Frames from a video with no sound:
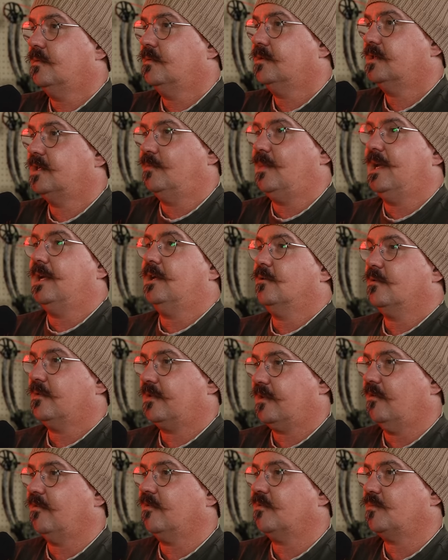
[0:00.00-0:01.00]
to make
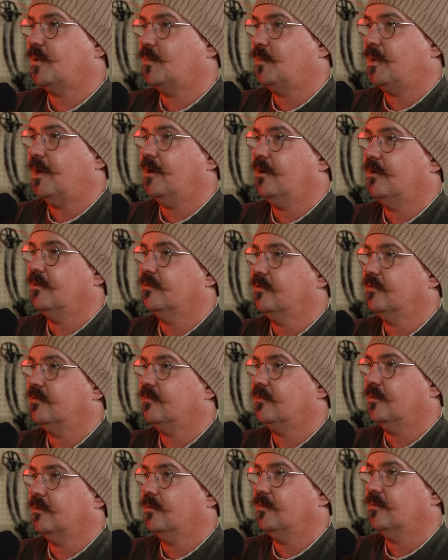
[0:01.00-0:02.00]
yourselves prepared
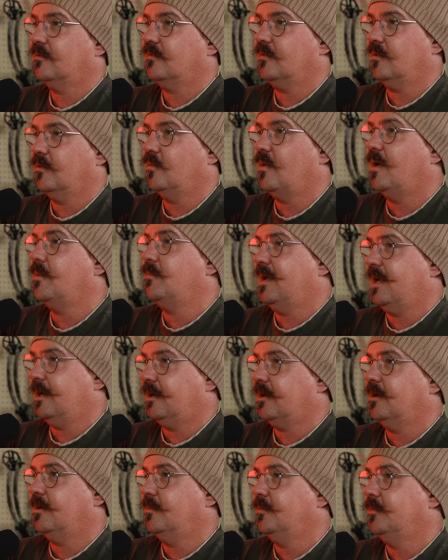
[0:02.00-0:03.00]
for for what may
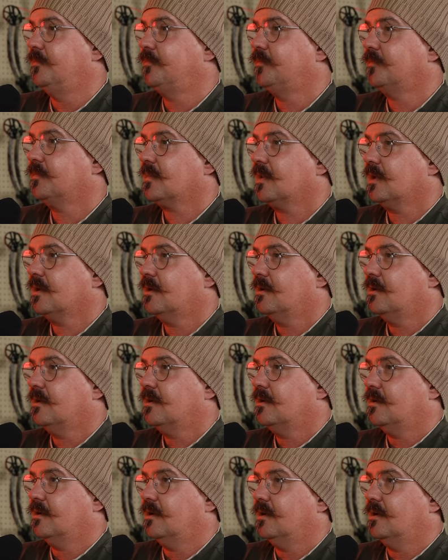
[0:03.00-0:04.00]
come.
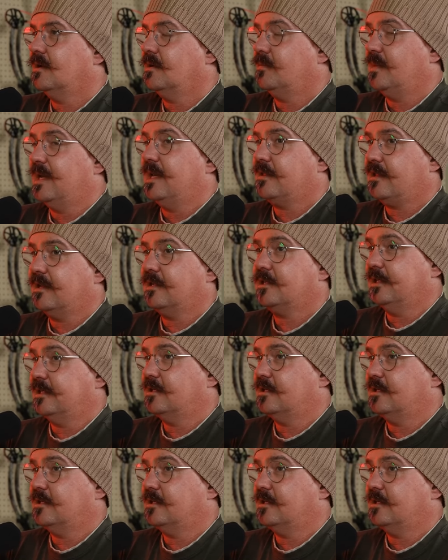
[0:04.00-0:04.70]
I mean, he essentially